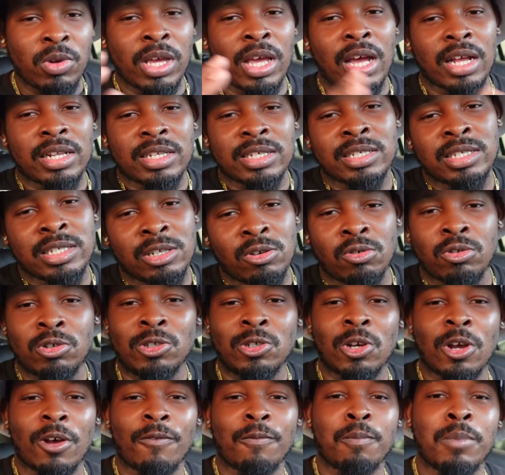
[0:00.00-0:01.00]
We got the Silk
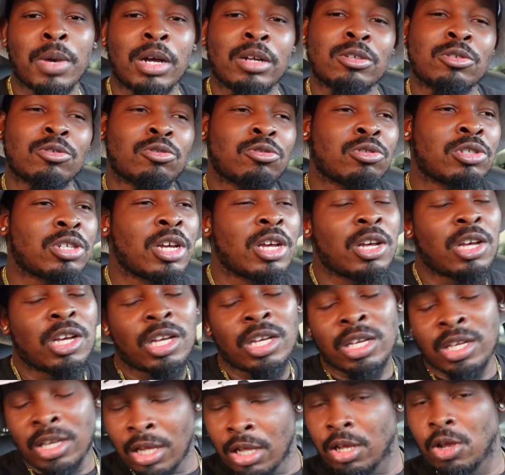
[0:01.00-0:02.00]
Soft bundles,
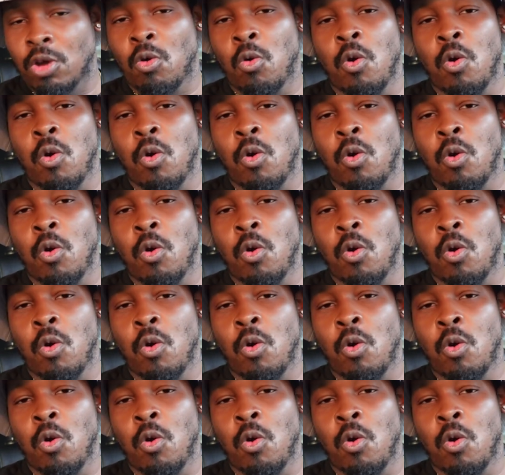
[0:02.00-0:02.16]
good